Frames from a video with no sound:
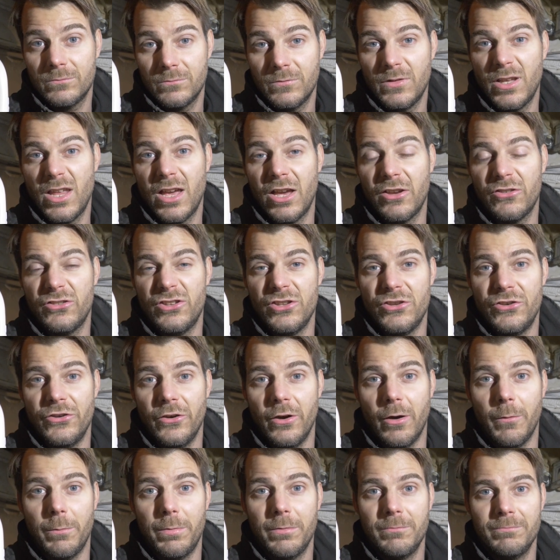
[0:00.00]
Nasty
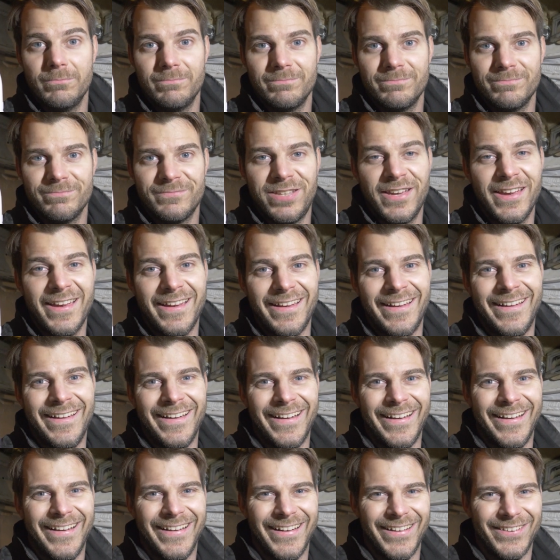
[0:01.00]
job.
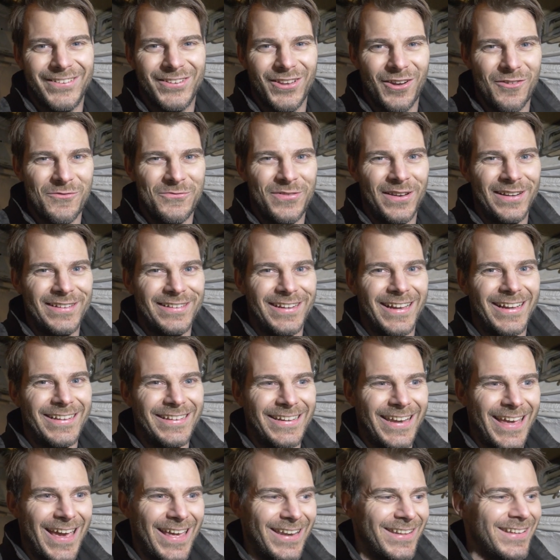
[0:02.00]
Something
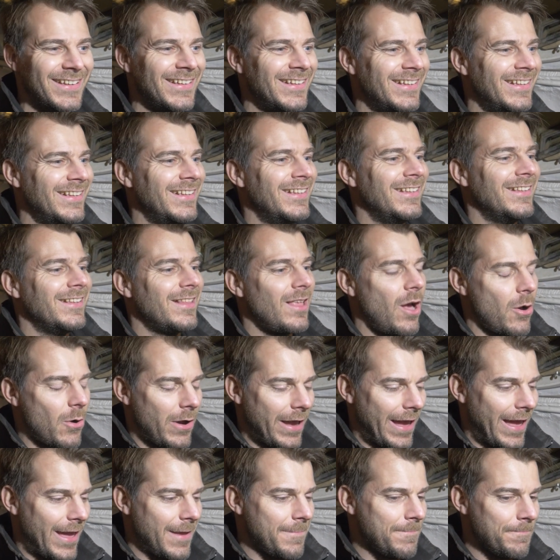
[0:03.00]
like that.
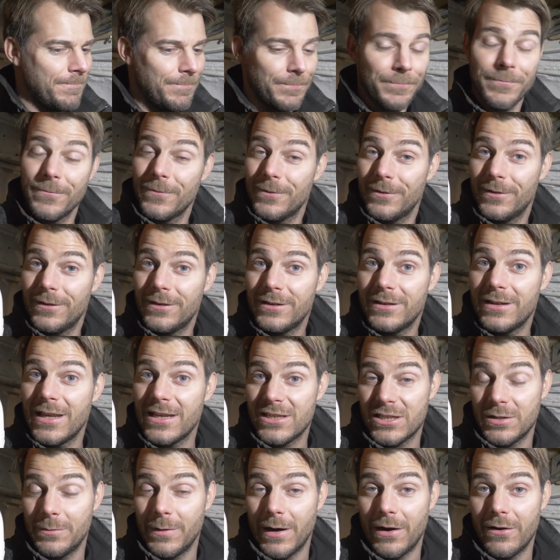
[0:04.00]
Okay,
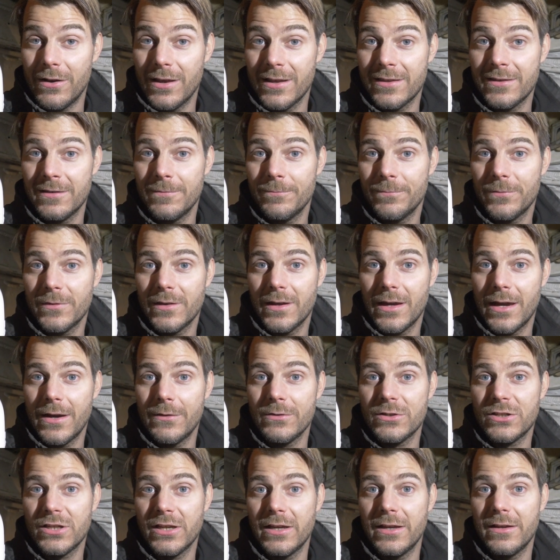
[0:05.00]
that's about it. I
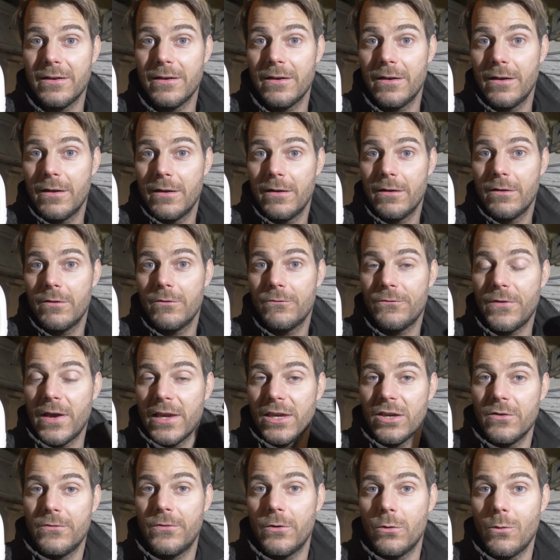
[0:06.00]
would say
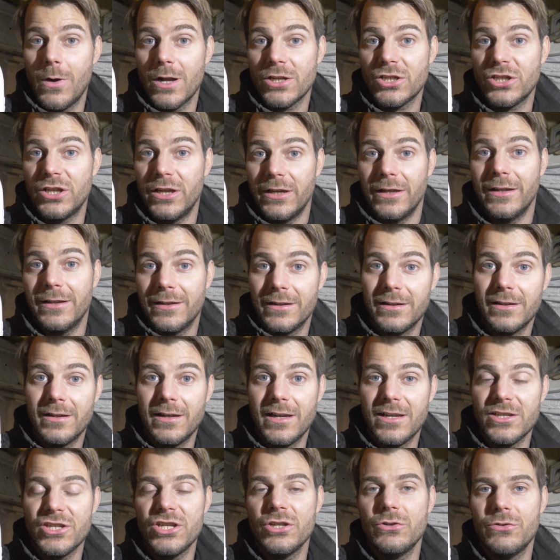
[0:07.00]
thank you for watching
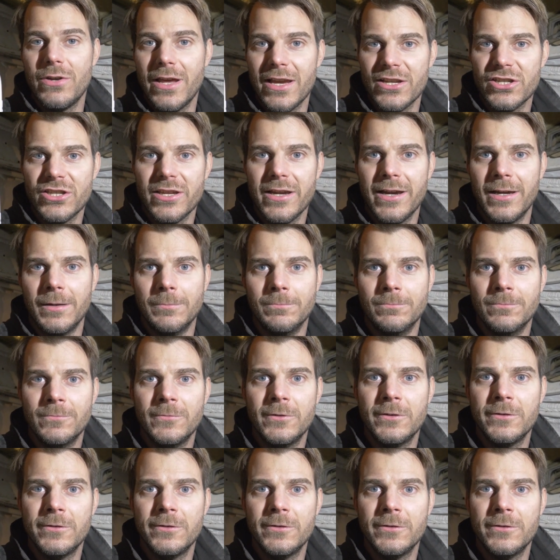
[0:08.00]
and see you next time.